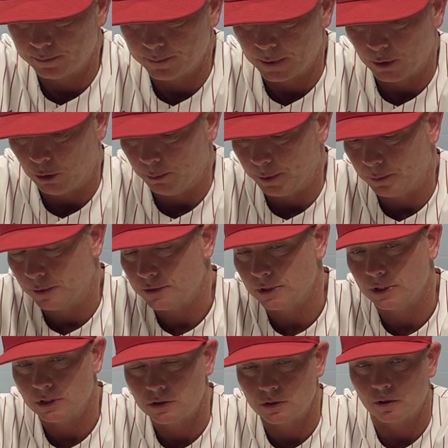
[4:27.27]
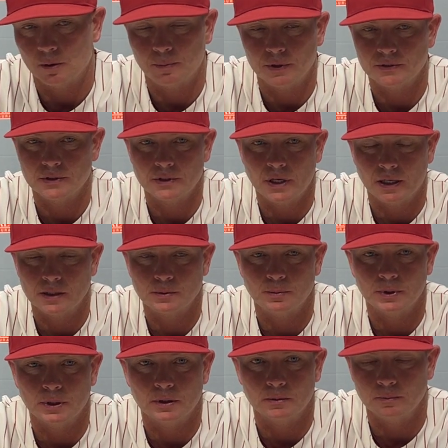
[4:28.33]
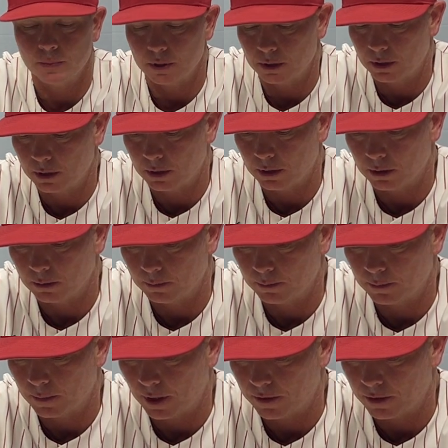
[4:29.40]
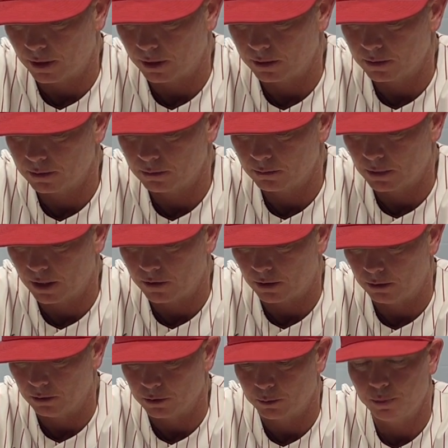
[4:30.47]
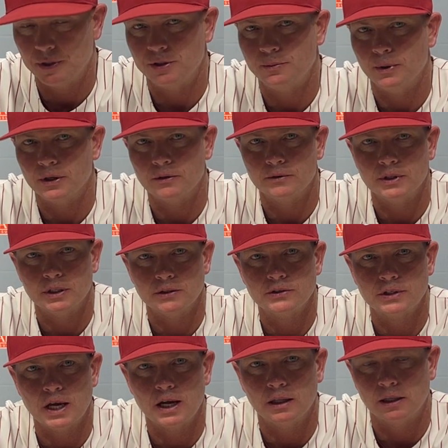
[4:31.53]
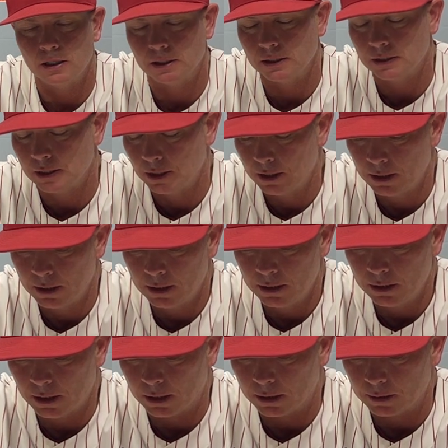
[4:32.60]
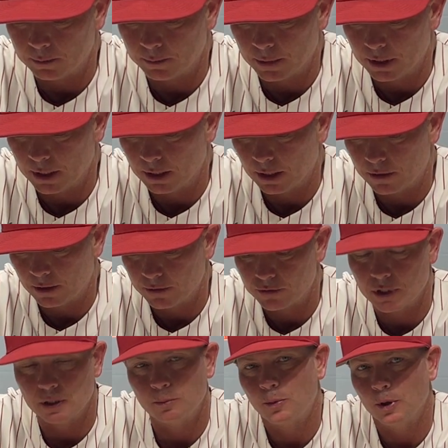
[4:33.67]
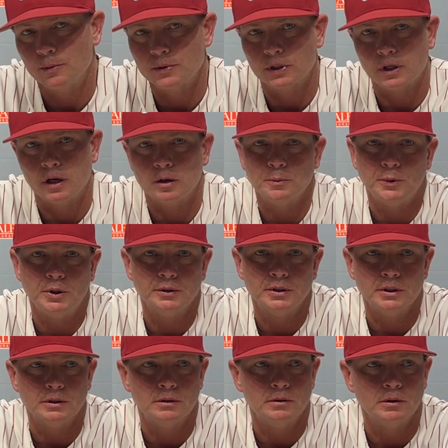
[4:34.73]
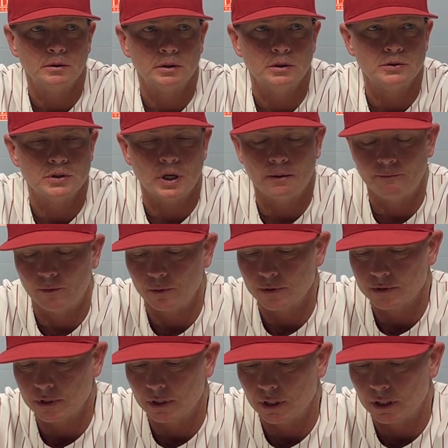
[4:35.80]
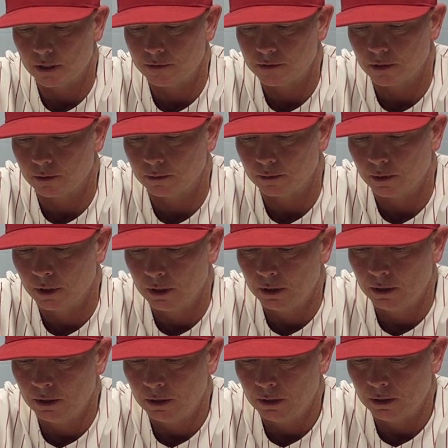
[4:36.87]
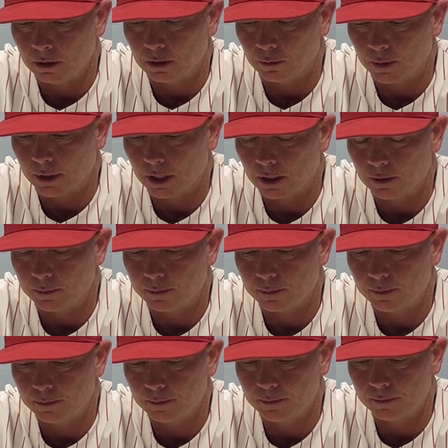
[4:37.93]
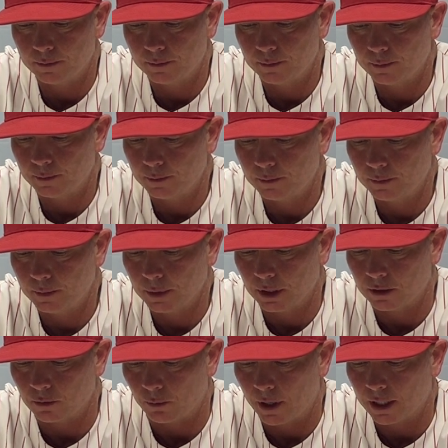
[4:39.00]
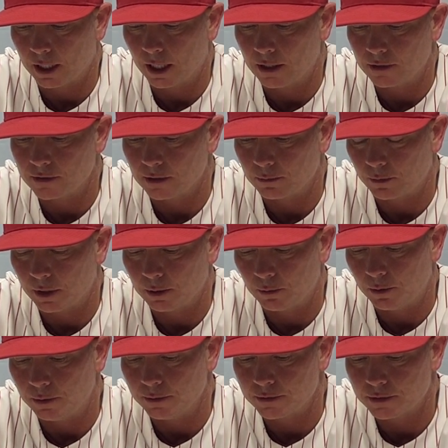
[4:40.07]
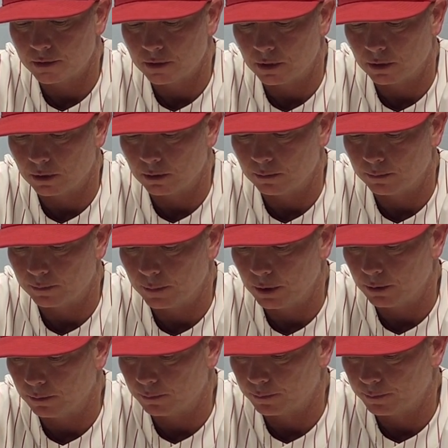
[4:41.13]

and Holman wasn't as sharp as he has been, but I thought Luke pitched better than his stat line, and then I thought Zane Probst and Connor Ball did a good job for us today. So, you know, we got to get the right guys in the right roles, you know,